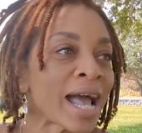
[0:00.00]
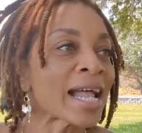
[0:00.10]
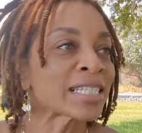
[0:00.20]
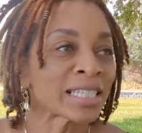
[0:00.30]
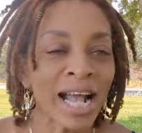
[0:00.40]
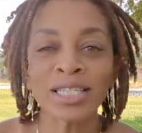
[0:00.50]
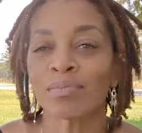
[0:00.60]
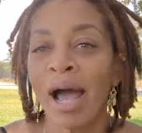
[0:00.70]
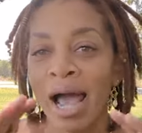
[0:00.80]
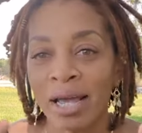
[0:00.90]
that's
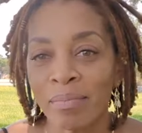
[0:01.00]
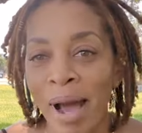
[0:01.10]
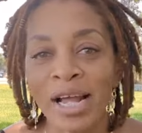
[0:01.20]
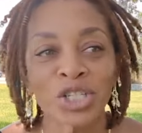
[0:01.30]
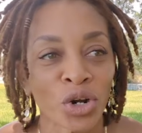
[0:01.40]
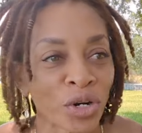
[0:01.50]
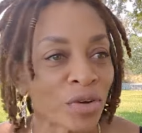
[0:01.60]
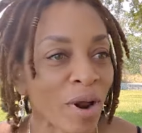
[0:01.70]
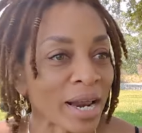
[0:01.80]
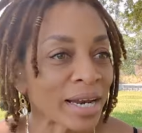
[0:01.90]
that's my my
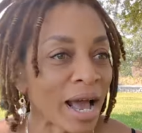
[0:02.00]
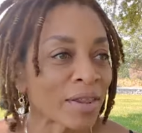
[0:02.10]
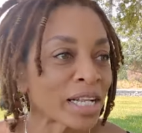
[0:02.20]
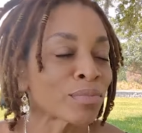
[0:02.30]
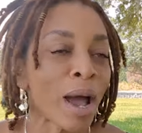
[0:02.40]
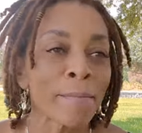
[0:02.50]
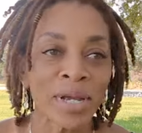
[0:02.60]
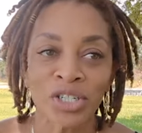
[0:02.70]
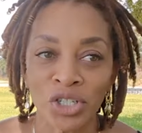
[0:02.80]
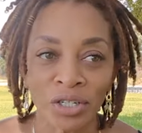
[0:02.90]
journey right now. That's my
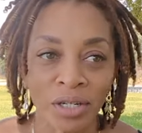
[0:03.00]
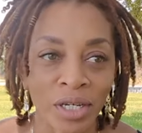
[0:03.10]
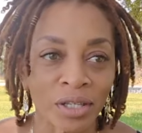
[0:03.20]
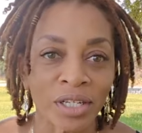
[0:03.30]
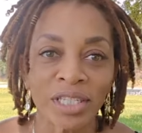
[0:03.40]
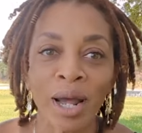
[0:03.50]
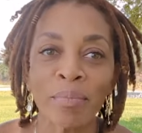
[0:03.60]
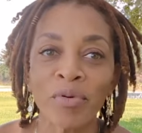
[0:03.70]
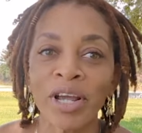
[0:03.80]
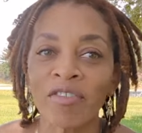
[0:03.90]
mission, the, the
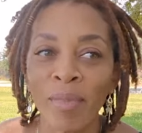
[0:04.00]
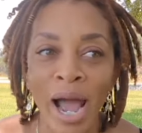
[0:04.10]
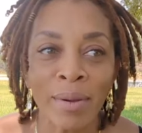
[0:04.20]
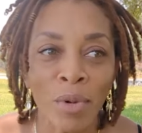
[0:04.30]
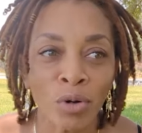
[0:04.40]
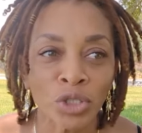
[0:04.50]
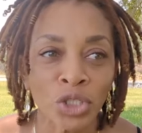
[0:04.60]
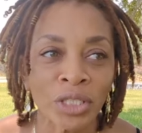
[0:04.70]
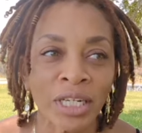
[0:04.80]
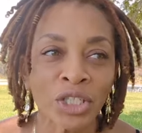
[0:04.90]
tempering of my
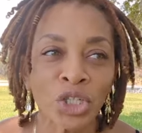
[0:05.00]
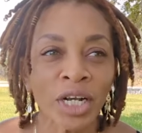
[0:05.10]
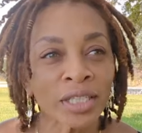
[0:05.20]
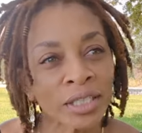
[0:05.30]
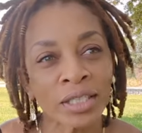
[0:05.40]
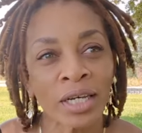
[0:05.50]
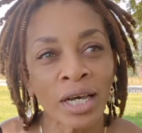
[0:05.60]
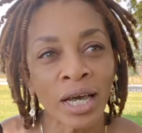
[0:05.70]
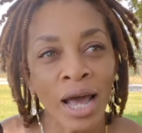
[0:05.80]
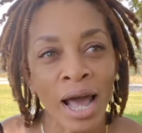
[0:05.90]
emotions and just
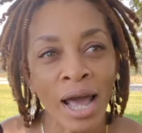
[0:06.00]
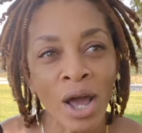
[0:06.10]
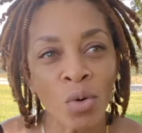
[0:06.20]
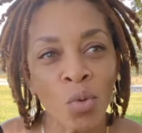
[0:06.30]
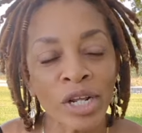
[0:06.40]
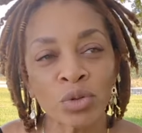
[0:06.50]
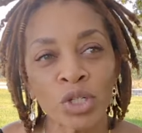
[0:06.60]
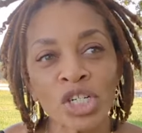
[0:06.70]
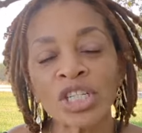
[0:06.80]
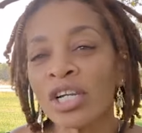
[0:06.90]
uh, which
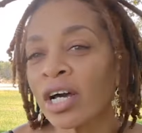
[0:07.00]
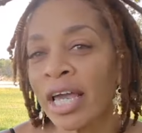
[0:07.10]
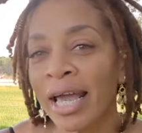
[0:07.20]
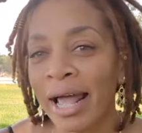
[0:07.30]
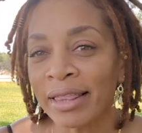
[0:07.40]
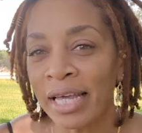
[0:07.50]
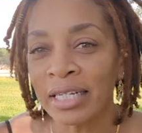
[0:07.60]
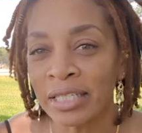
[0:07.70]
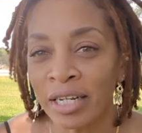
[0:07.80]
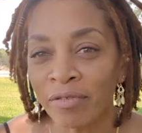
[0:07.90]
just looking at
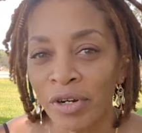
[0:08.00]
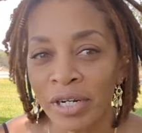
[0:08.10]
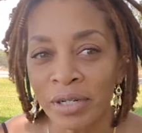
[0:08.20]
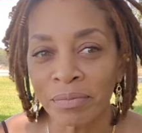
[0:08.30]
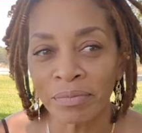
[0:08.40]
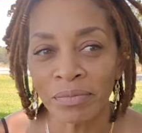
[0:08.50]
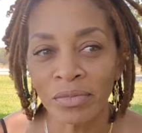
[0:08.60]
things differently.